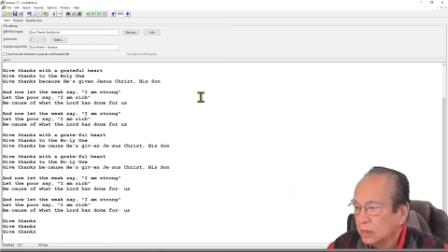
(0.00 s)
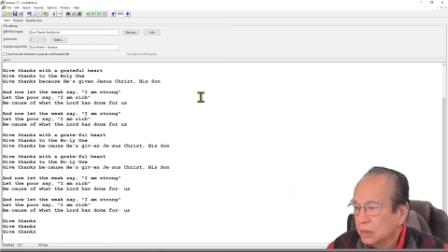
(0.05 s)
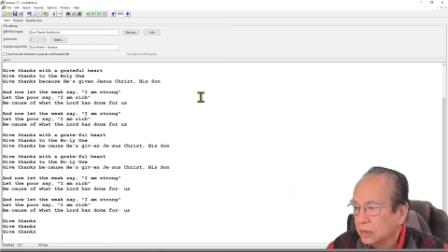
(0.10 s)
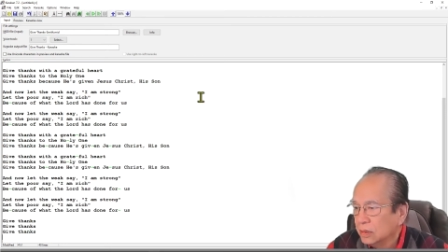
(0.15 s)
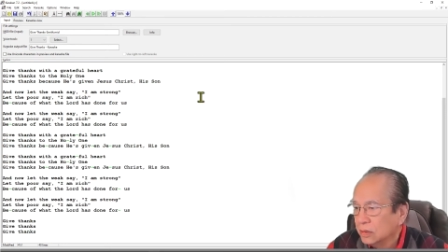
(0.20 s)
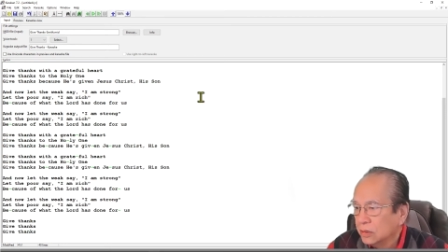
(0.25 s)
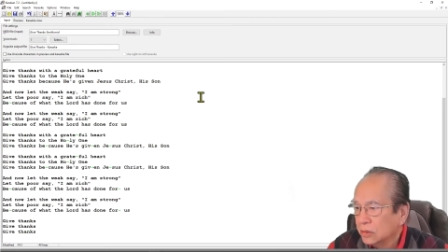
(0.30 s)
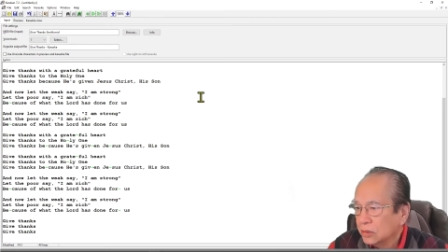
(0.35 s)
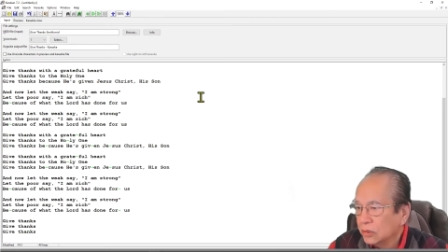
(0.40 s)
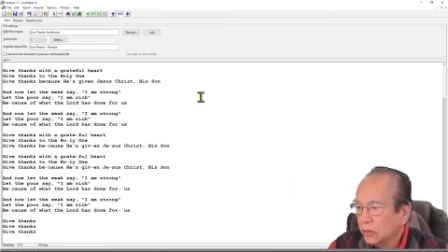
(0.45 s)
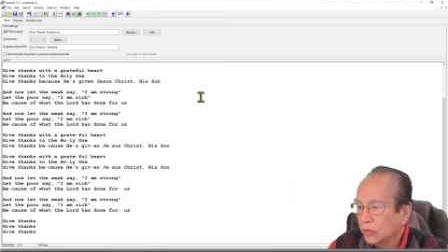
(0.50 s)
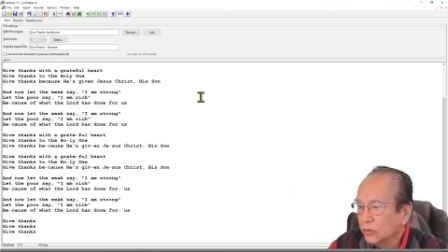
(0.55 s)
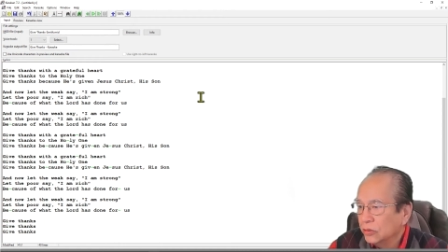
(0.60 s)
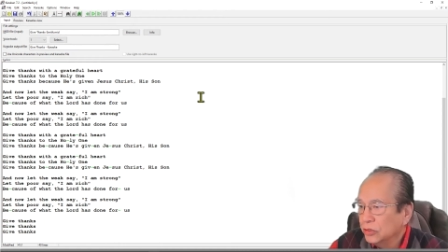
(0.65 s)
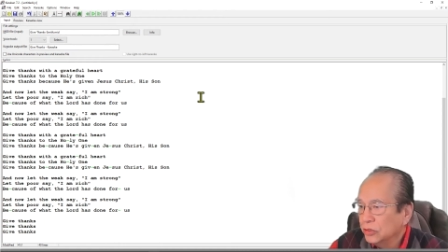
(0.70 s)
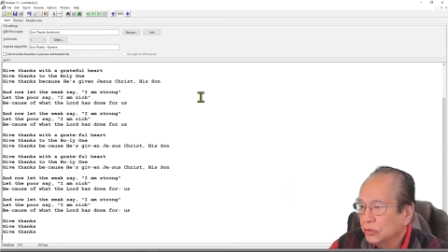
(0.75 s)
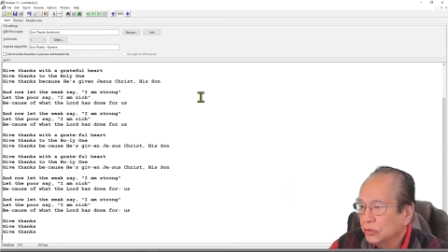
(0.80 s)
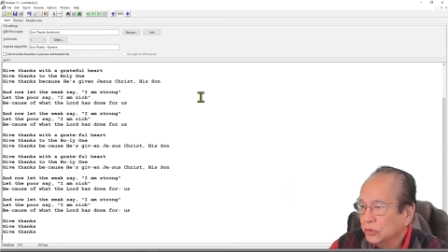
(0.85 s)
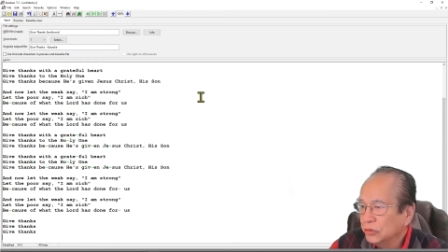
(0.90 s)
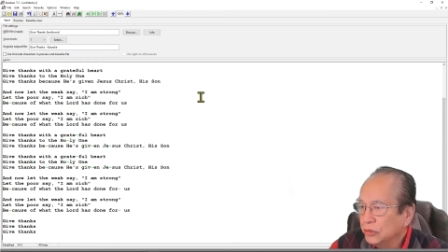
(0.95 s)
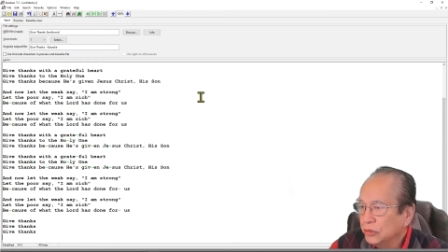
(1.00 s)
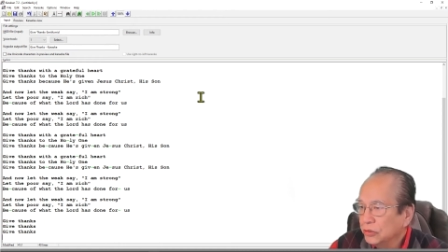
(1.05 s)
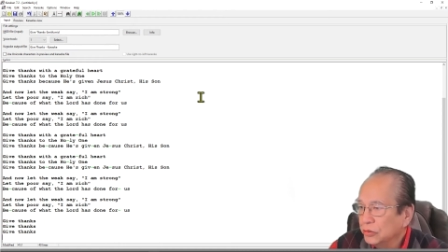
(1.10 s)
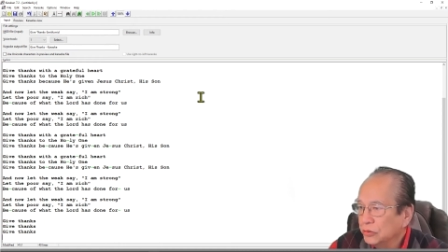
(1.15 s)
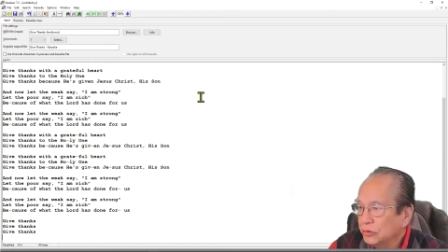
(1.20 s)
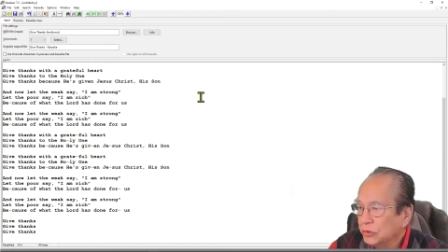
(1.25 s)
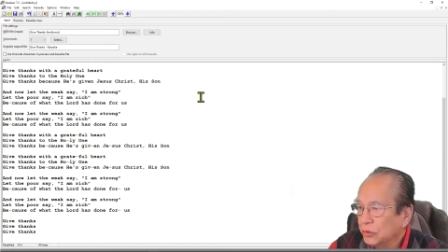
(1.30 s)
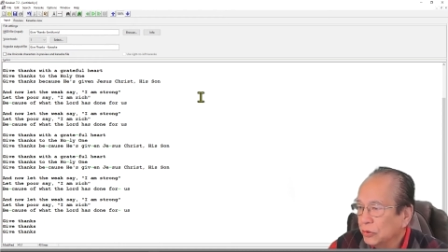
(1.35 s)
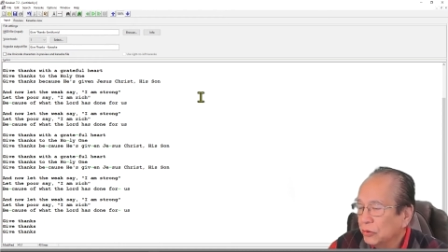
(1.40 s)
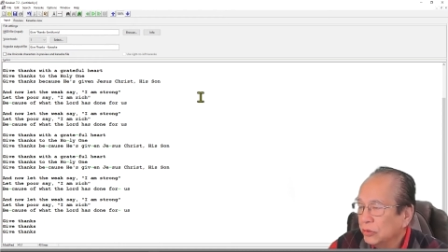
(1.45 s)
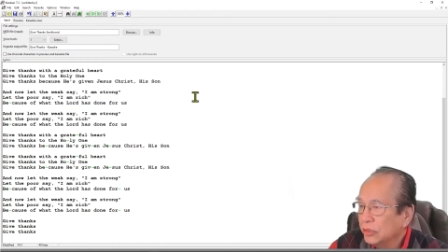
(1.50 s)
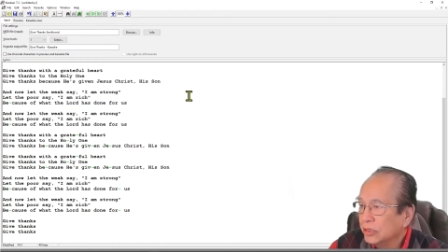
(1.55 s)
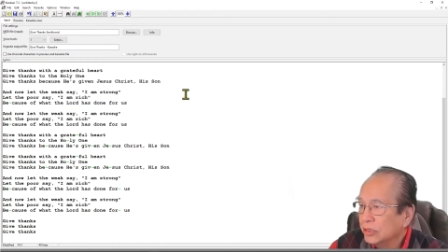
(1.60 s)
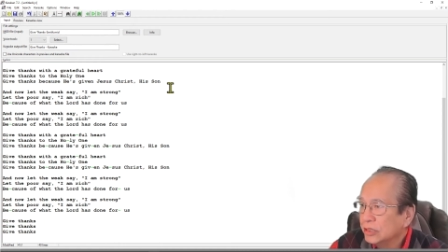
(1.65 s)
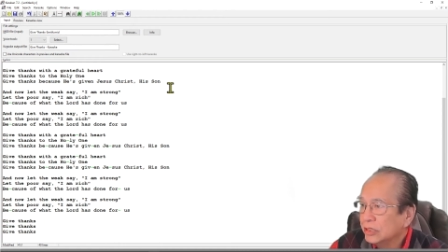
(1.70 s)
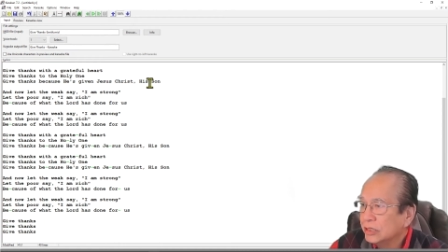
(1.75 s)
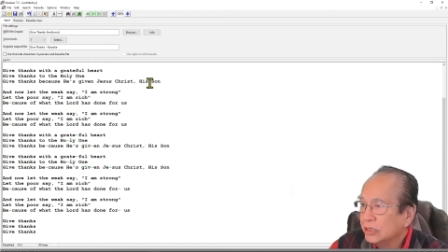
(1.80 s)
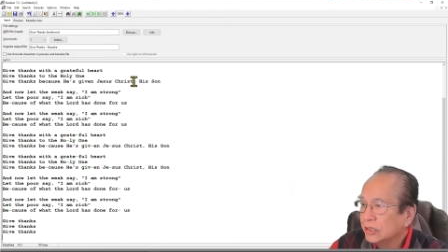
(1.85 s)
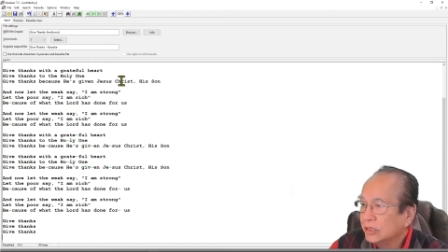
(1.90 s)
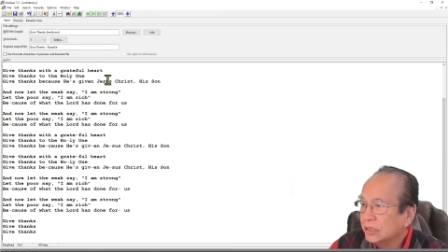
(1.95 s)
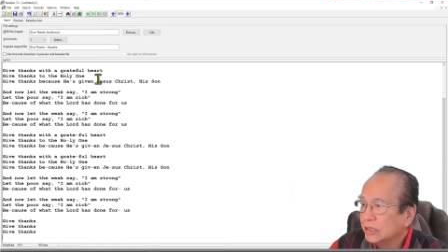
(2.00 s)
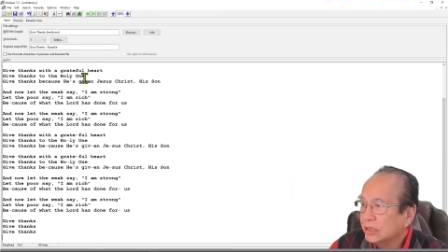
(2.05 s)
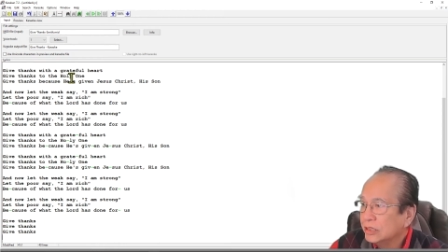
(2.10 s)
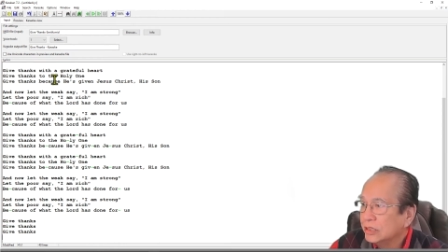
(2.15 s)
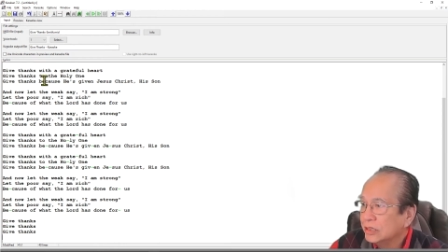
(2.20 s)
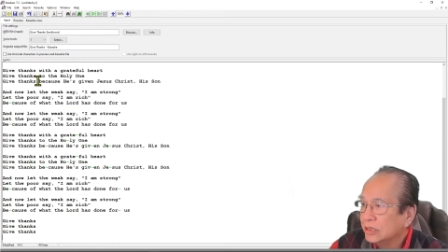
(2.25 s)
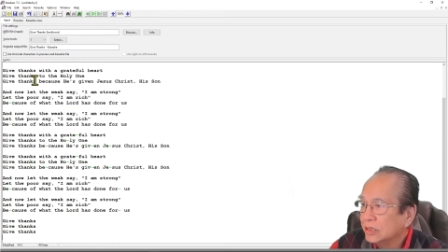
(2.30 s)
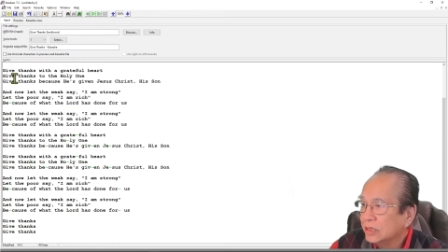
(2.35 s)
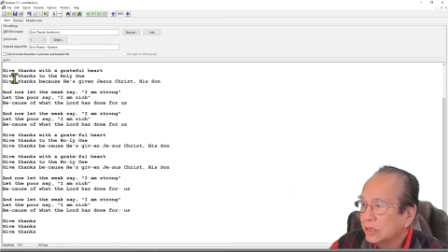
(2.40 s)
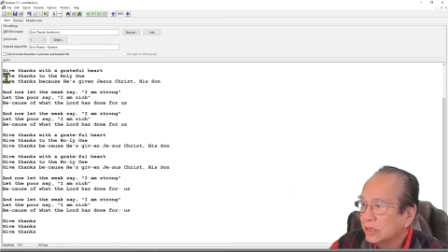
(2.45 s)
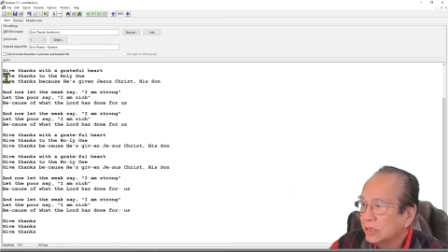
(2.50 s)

So you'll notice